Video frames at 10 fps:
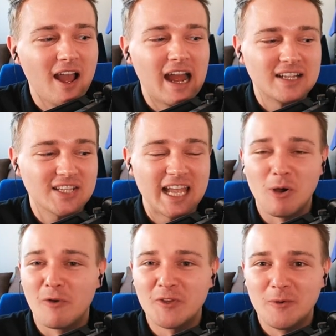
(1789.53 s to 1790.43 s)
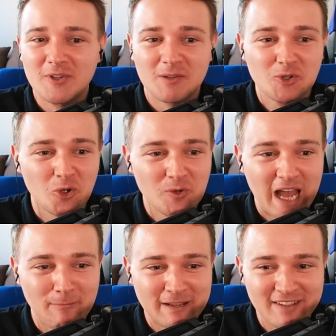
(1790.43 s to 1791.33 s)
I tell you what, viewers, I'm sure you
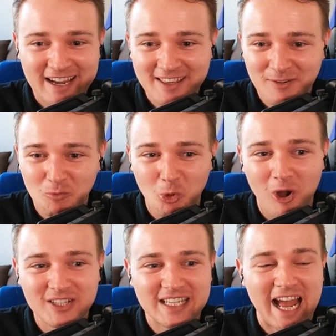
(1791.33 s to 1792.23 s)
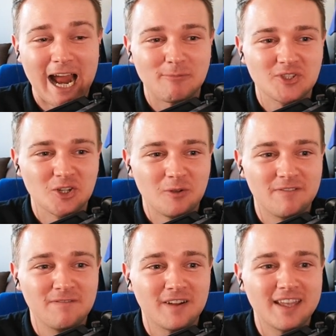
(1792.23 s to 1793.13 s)
can't believe that either. What an absolute
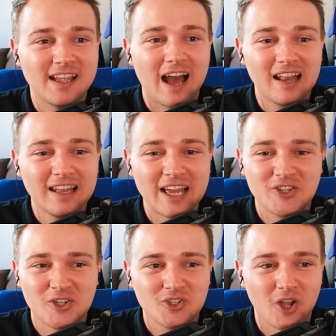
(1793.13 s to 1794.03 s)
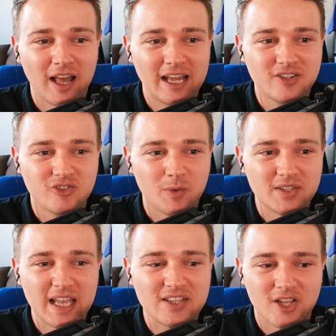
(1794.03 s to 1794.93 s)
fucking legend Kyle Andrew is.
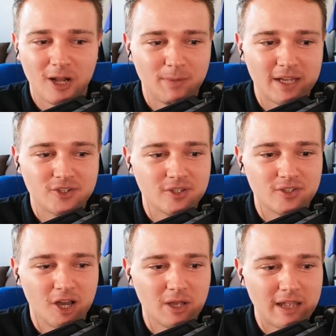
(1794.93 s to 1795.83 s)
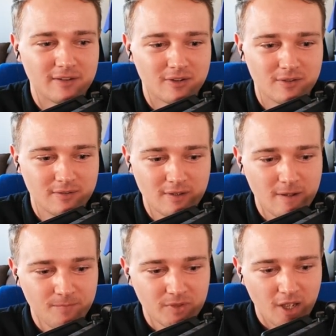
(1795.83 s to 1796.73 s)
He's a club legend. I
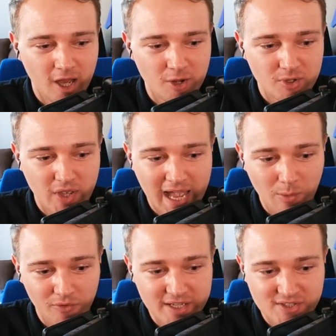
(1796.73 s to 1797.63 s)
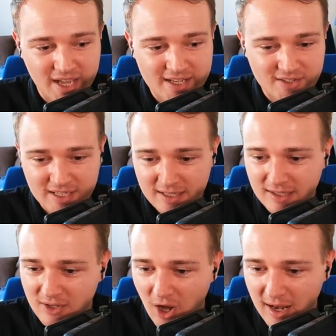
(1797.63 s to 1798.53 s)
don't care what this says.
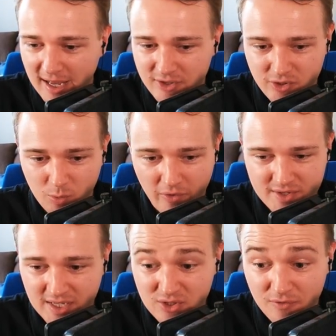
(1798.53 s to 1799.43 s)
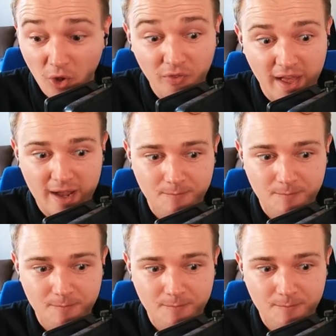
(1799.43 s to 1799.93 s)
Kyle Andrew, where is he? He's not even on there.